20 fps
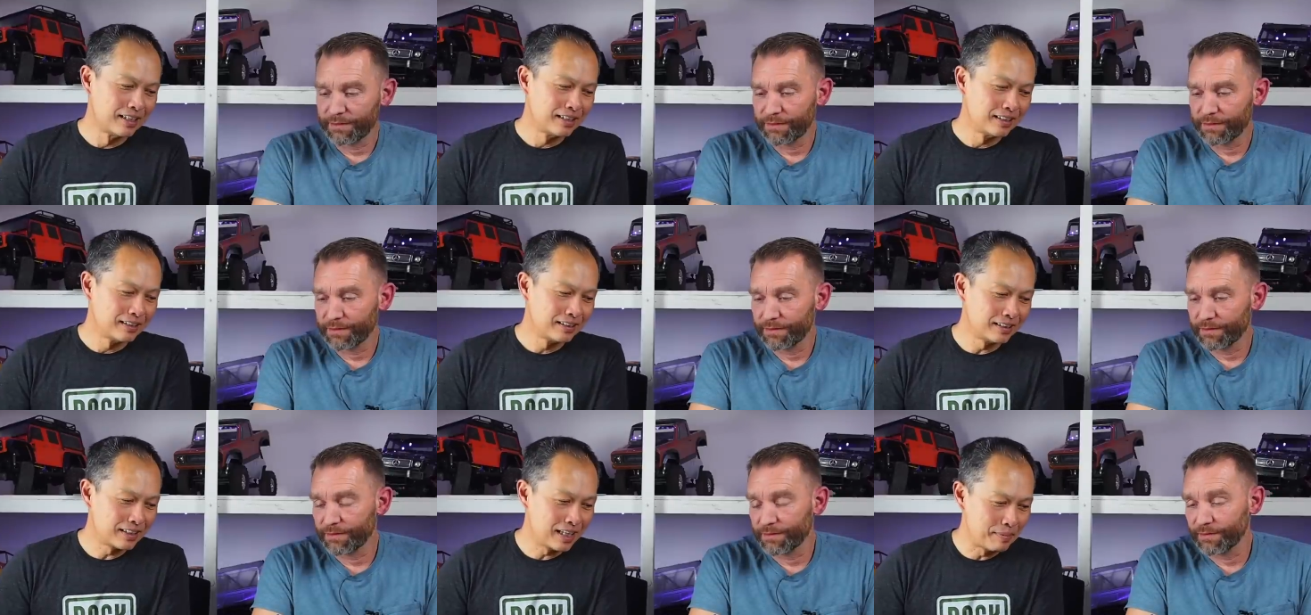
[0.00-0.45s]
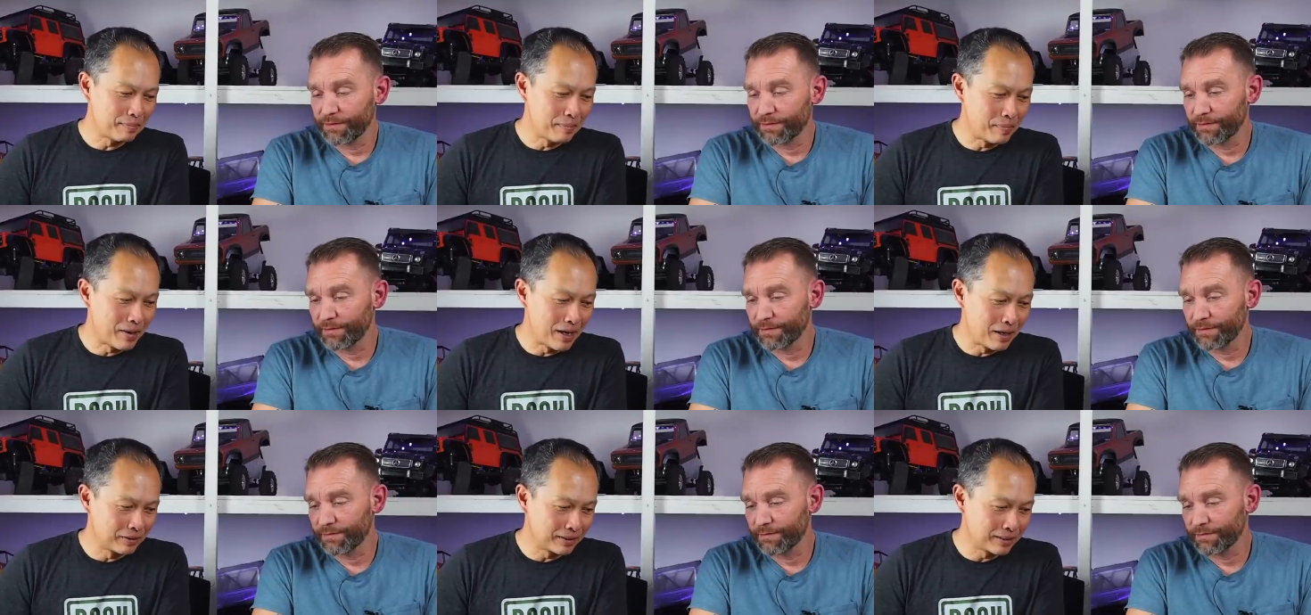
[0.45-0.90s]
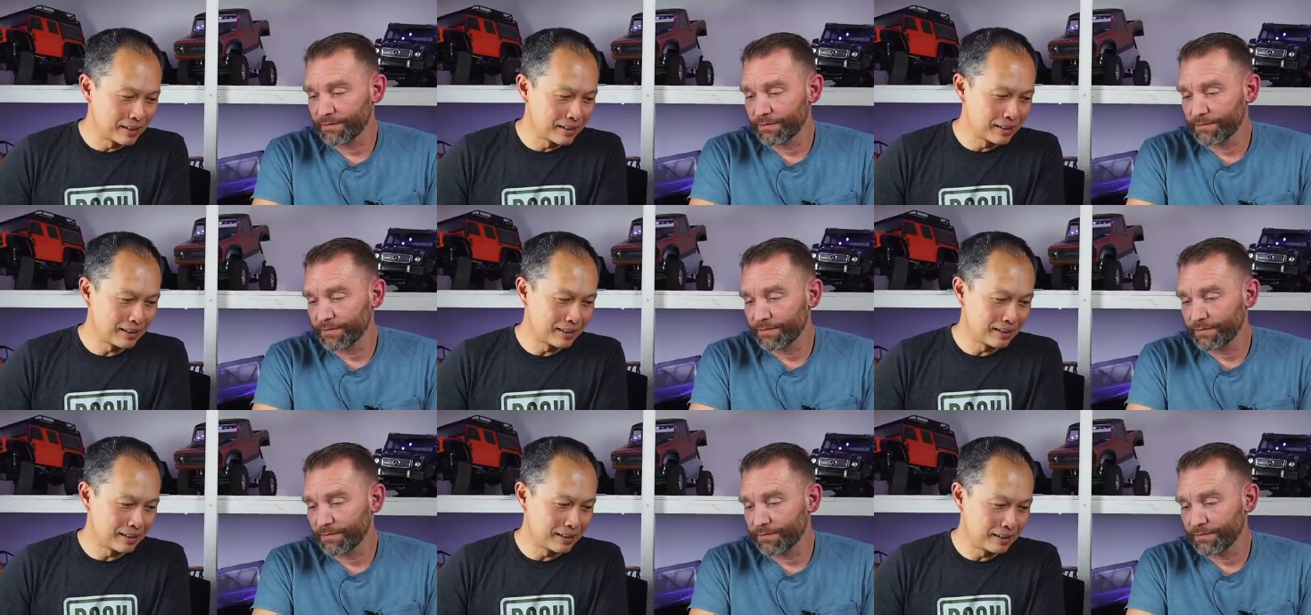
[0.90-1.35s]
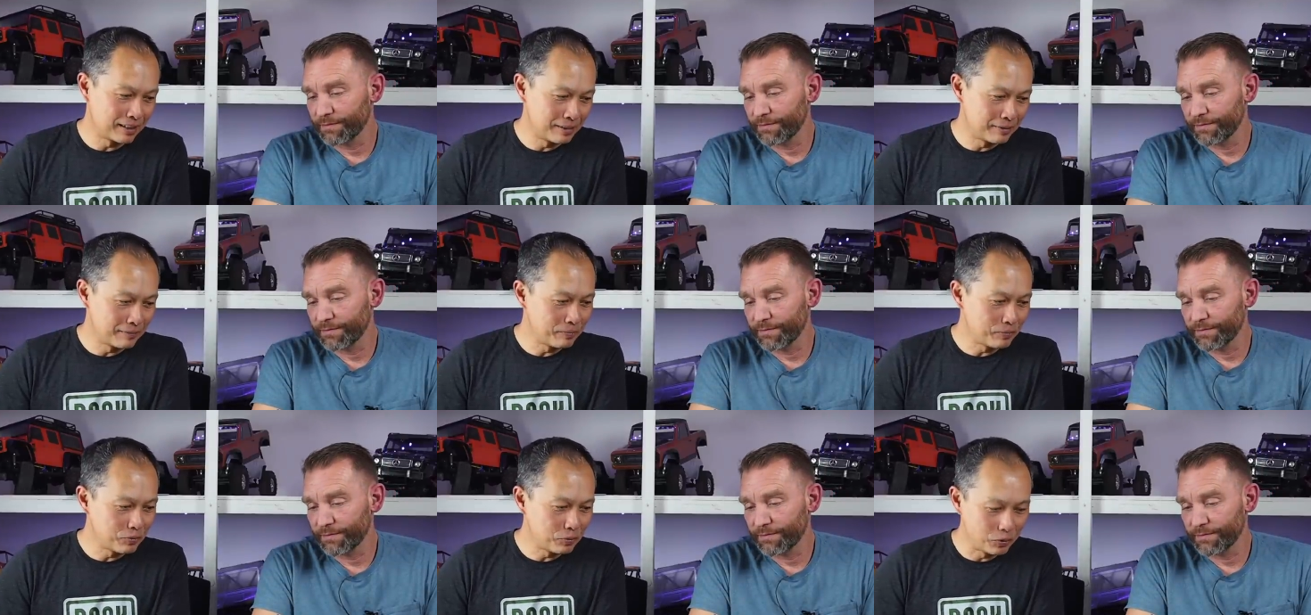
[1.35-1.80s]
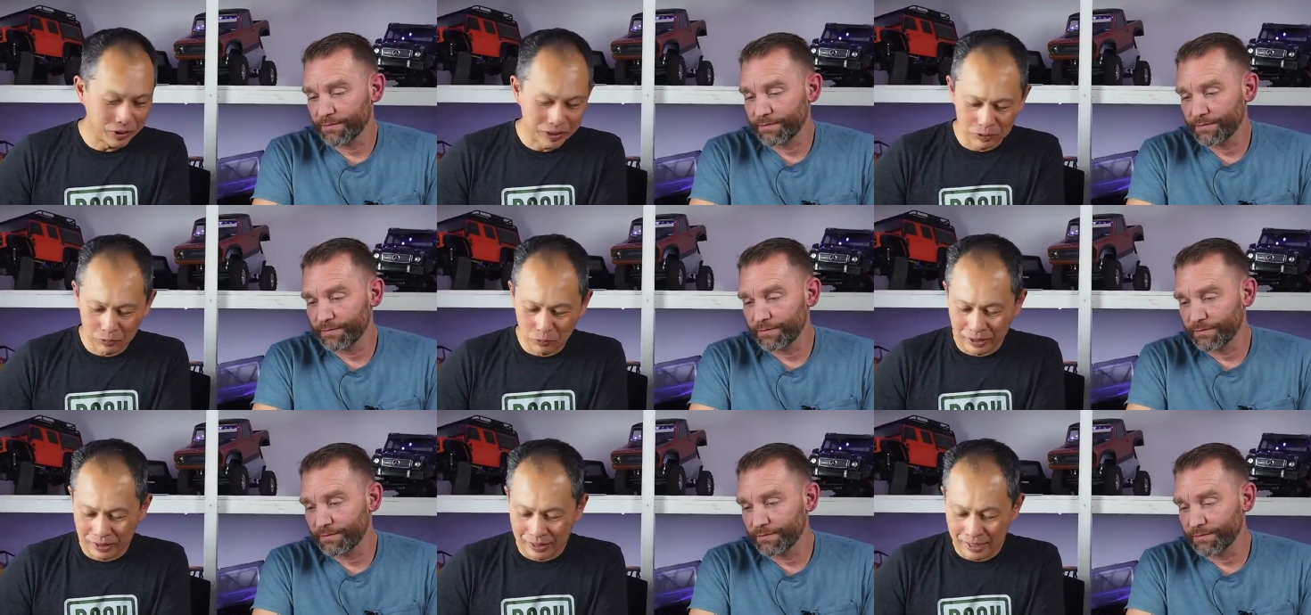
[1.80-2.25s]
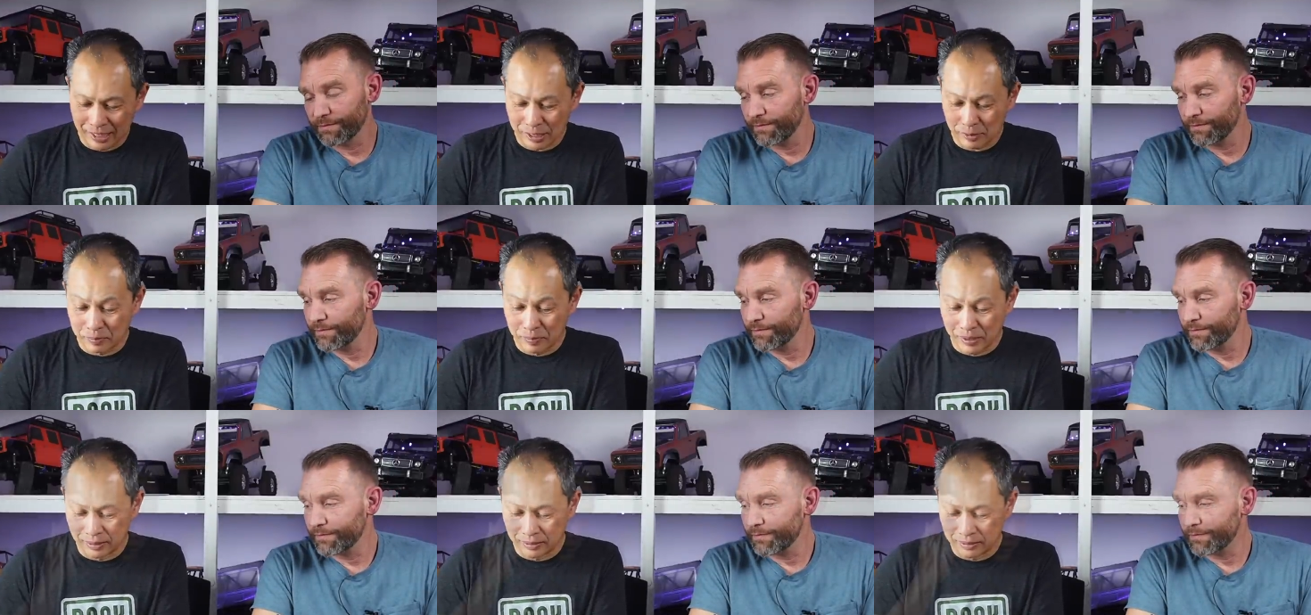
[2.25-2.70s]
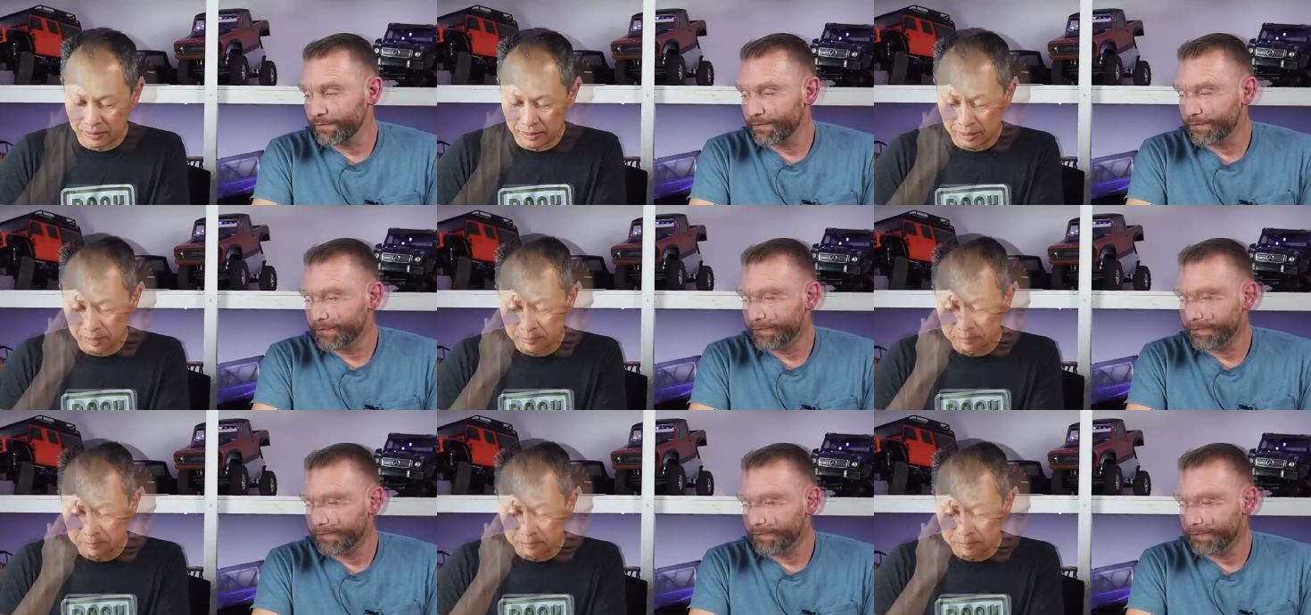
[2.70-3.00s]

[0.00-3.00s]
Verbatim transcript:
Speaker 1: that came about uh, with, with this build.